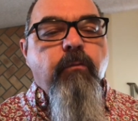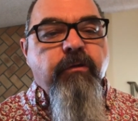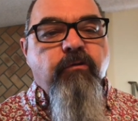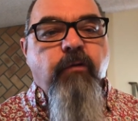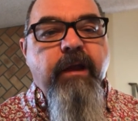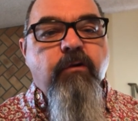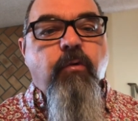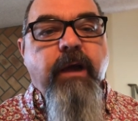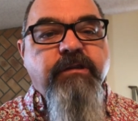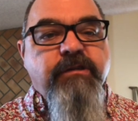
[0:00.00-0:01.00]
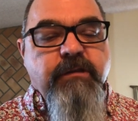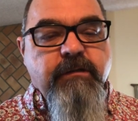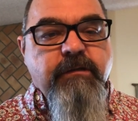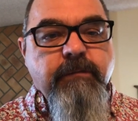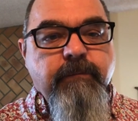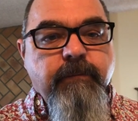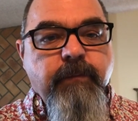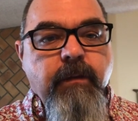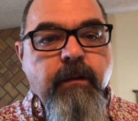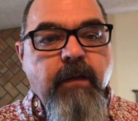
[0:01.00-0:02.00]
with great questions.
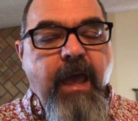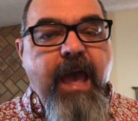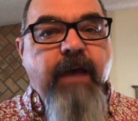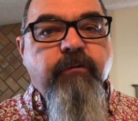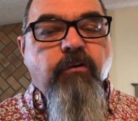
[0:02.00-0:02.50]
Have